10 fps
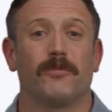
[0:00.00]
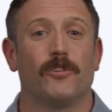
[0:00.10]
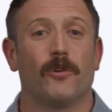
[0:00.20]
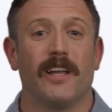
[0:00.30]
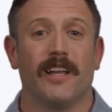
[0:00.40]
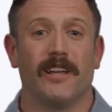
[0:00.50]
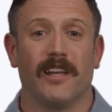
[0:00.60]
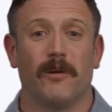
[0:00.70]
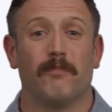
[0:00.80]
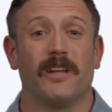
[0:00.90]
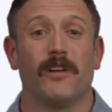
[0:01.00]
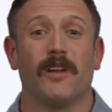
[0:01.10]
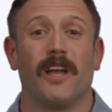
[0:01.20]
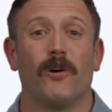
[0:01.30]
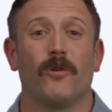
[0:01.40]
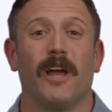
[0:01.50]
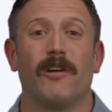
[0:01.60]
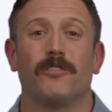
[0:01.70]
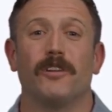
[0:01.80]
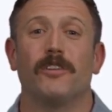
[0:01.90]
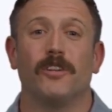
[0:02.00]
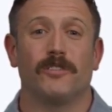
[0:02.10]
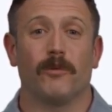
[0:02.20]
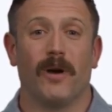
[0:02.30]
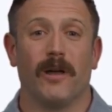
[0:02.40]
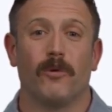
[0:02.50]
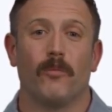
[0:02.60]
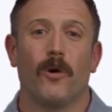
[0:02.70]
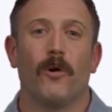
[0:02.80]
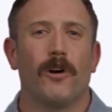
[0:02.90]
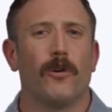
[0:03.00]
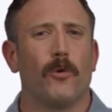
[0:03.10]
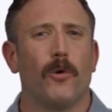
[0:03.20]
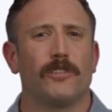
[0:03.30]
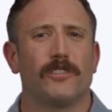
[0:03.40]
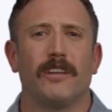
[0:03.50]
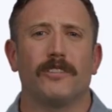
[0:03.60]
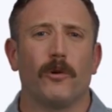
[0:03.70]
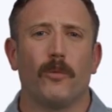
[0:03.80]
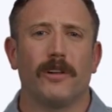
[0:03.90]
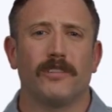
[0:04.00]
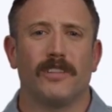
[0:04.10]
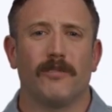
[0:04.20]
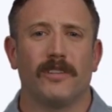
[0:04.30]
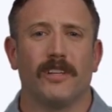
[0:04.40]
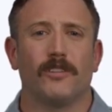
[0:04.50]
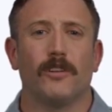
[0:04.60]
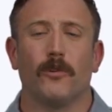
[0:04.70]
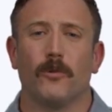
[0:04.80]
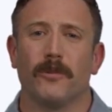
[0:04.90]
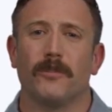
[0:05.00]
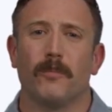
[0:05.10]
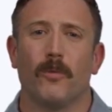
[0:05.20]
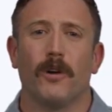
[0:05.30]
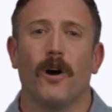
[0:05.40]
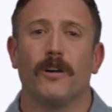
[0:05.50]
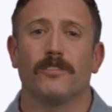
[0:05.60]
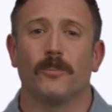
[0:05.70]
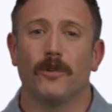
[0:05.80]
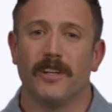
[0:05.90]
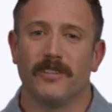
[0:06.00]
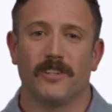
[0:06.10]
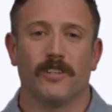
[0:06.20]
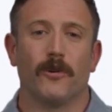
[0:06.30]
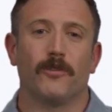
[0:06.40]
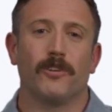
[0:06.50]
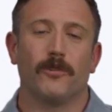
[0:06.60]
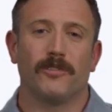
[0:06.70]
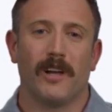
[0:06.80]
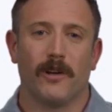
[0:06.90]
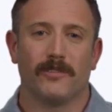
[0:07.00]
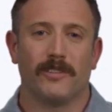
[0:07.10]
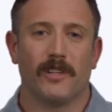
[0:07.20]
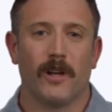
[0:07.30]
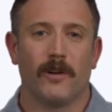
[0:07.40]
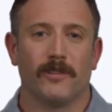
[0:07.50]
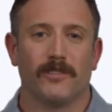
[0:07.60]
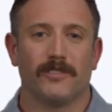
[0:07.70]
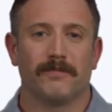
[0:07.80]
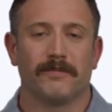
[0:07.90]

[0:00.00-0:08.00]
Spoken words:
Training in a bigger aircraft such as the Piper Warrior or Cessna 172 will cost you an additional $2,000.